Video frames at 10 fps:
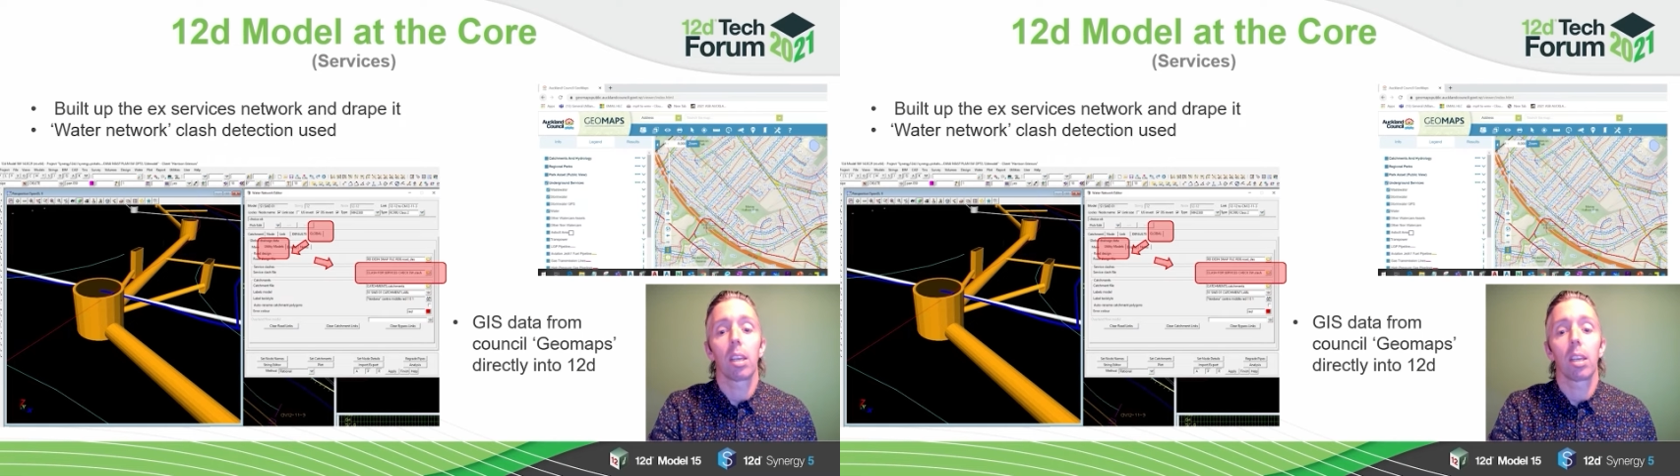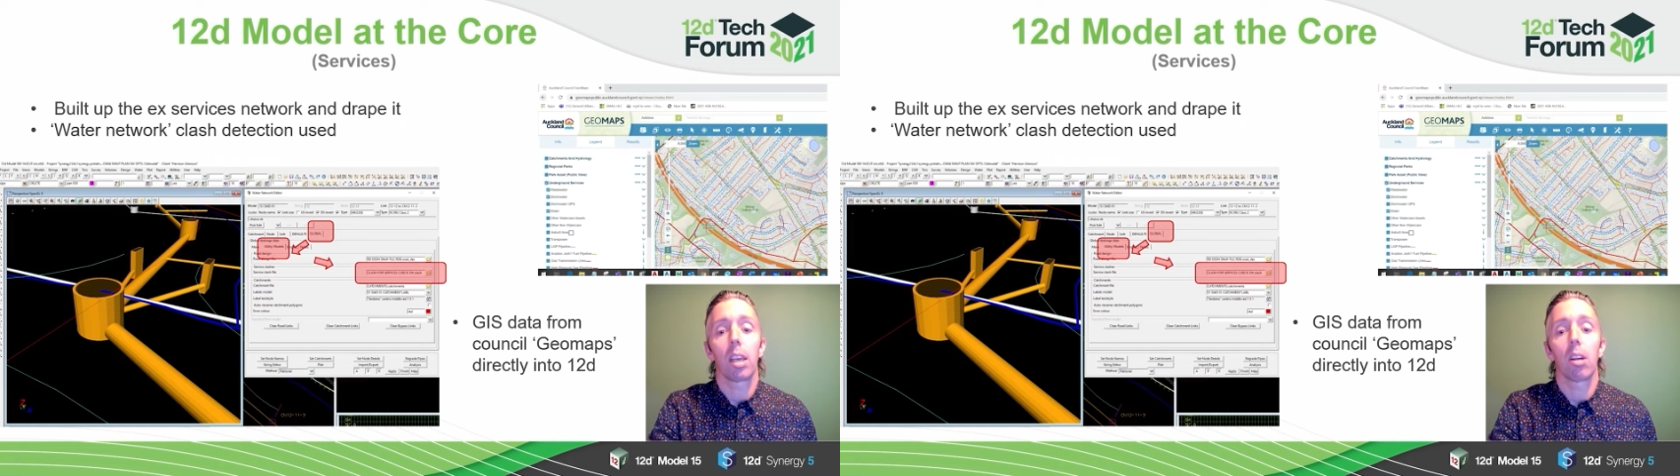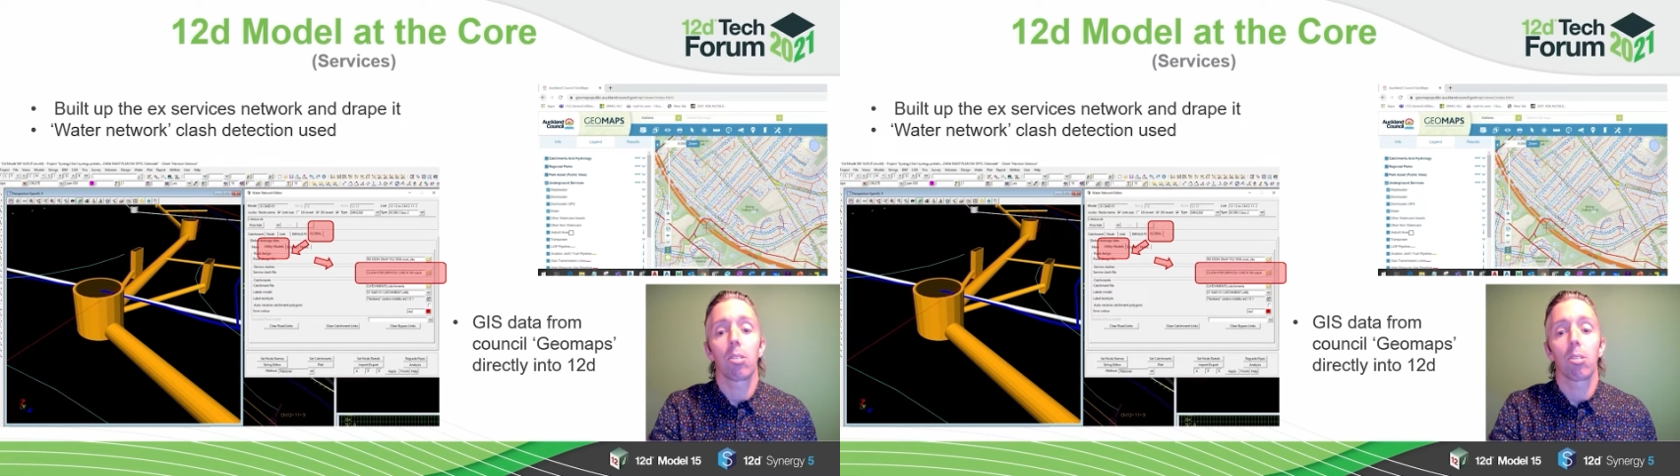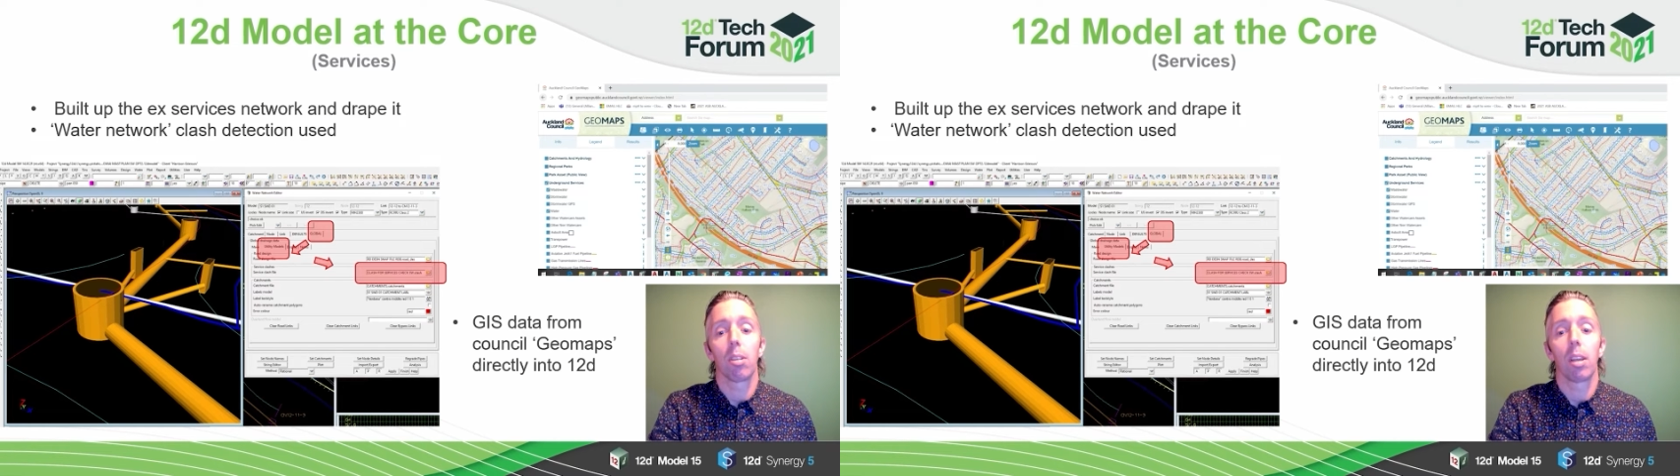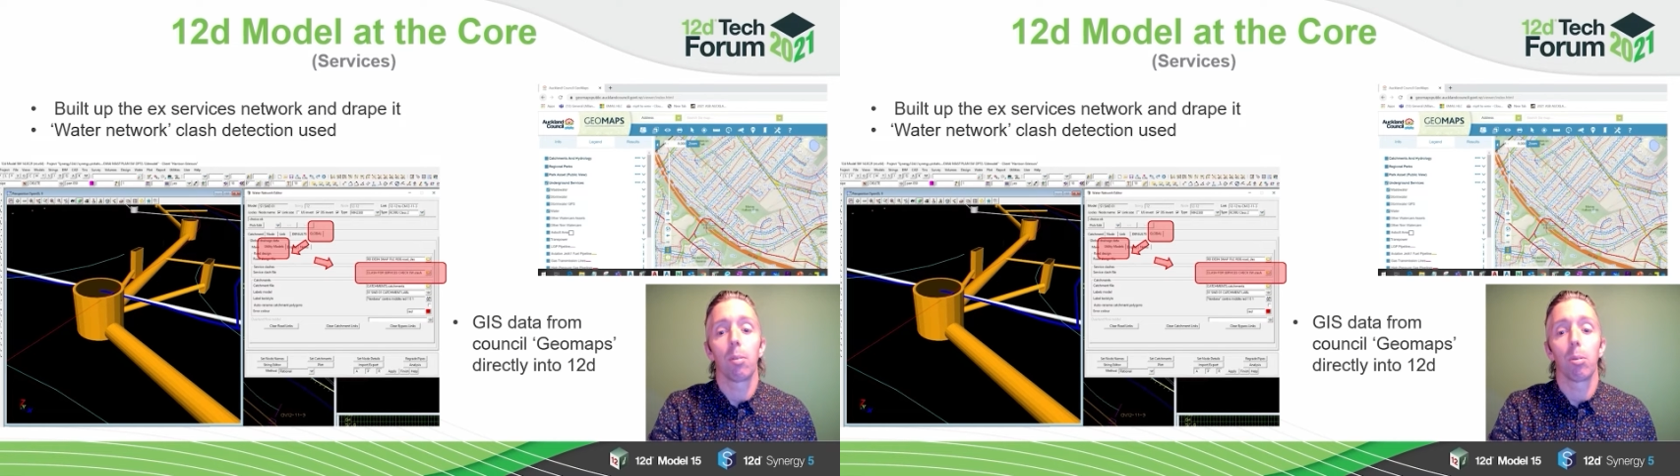council
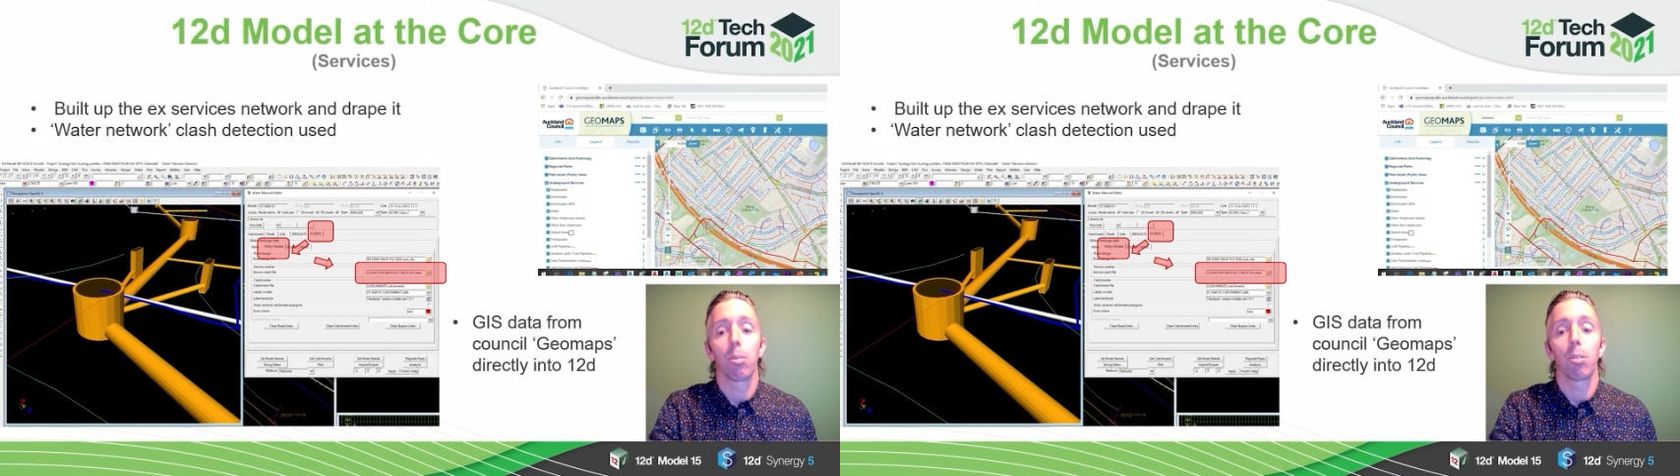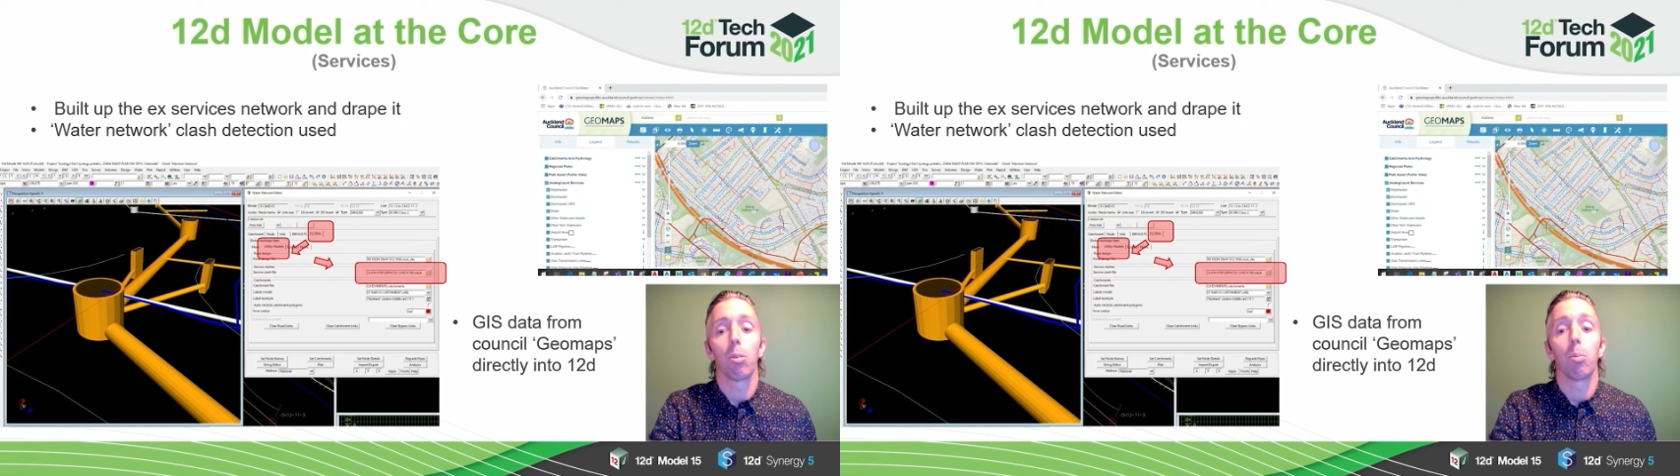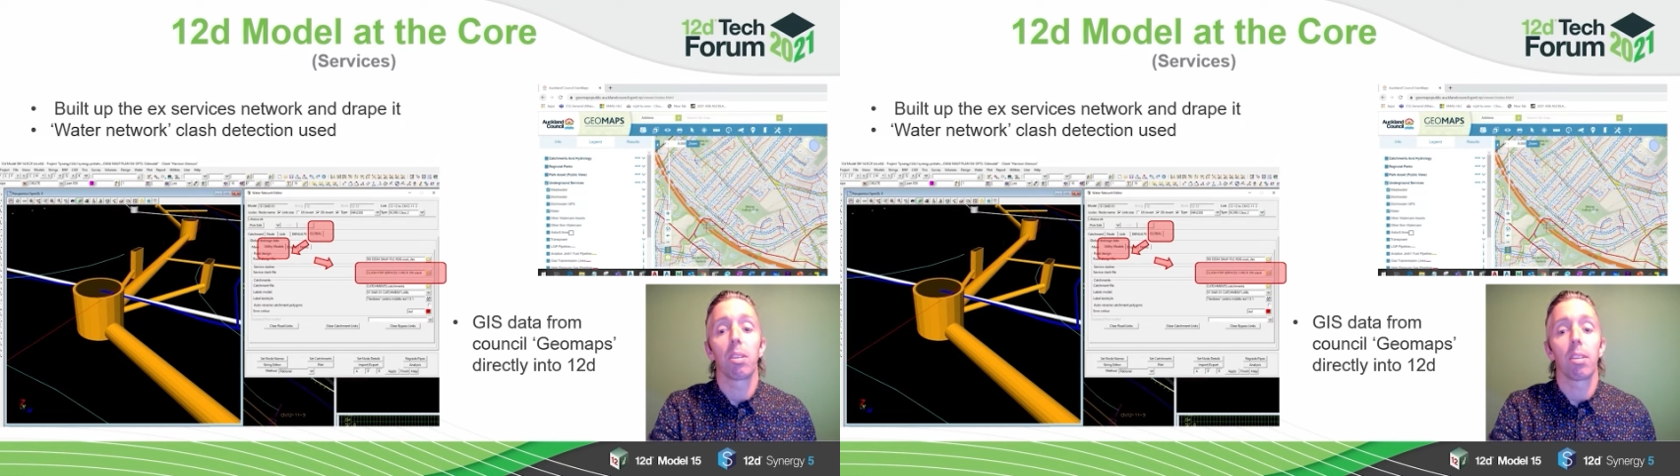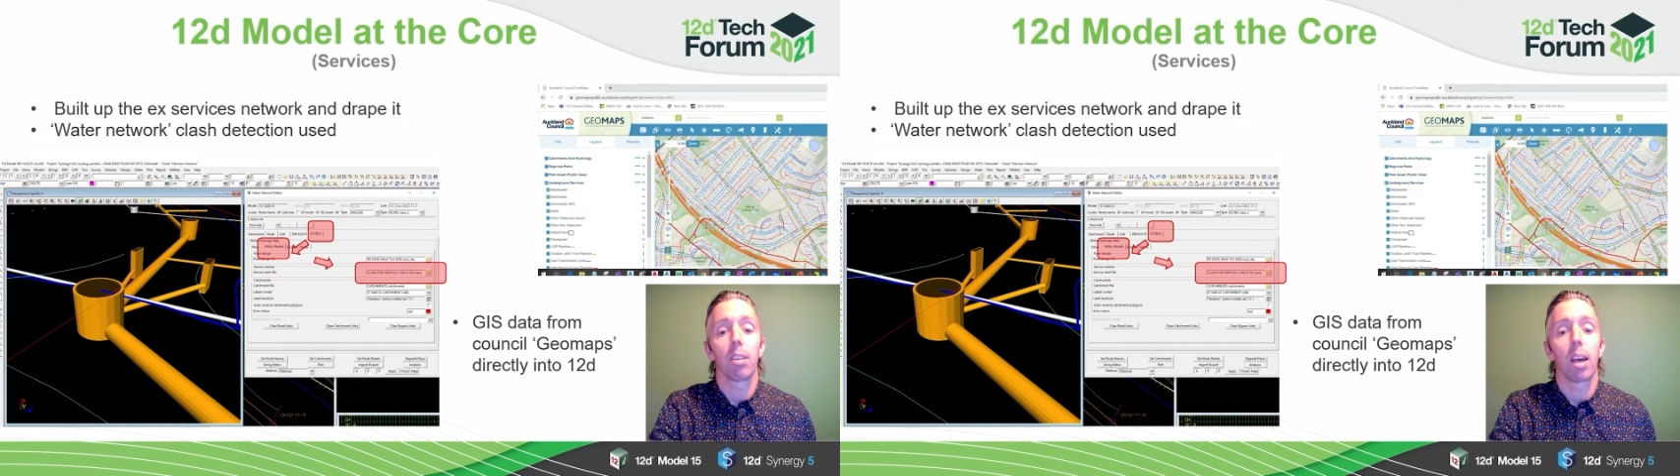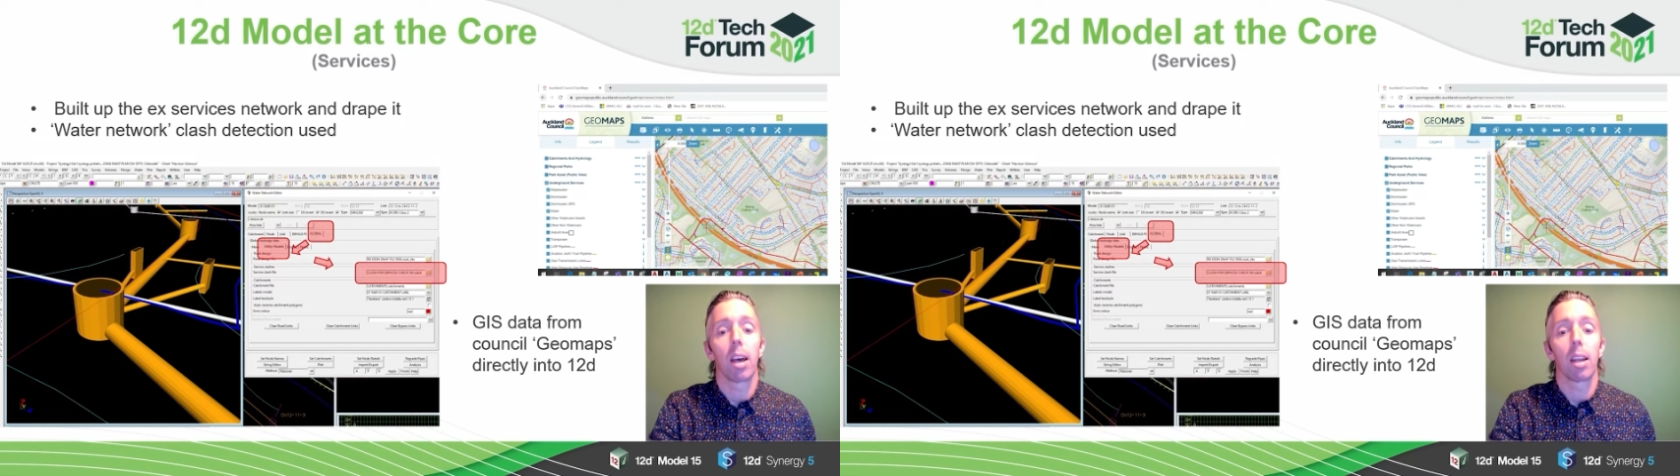levels or missing
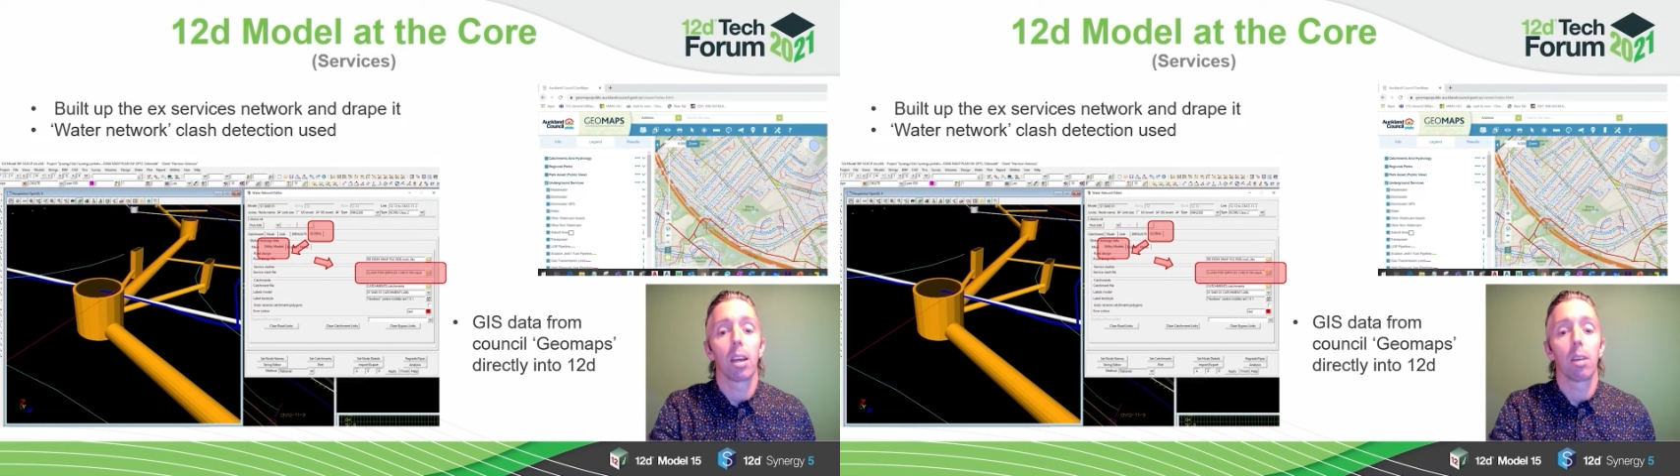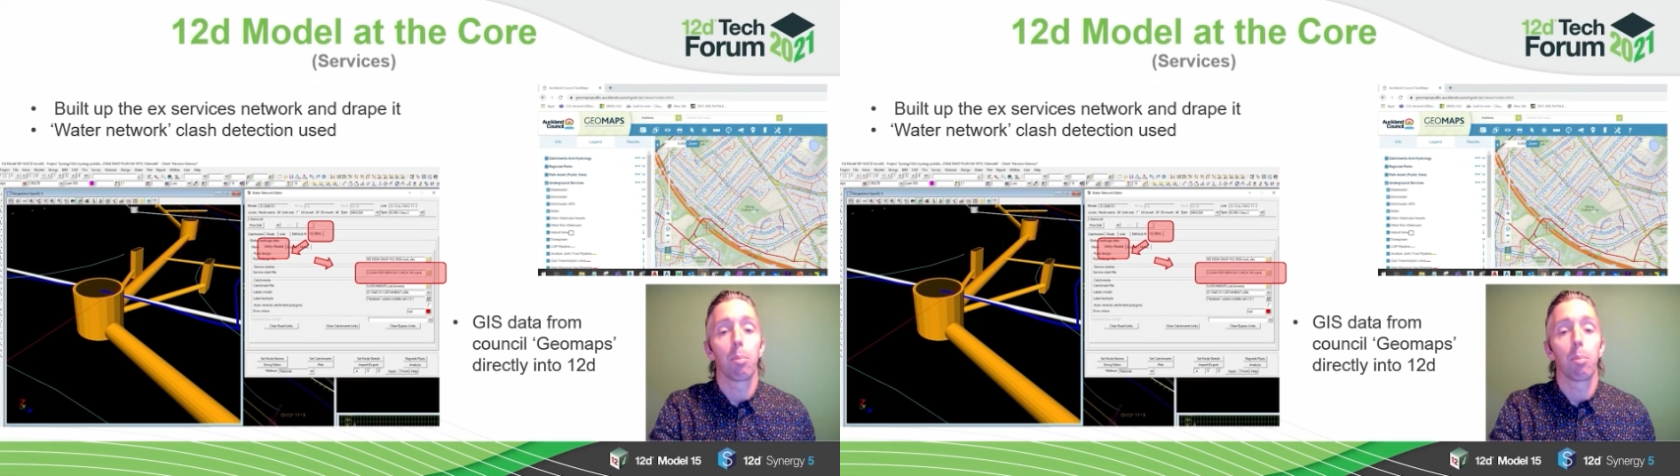data,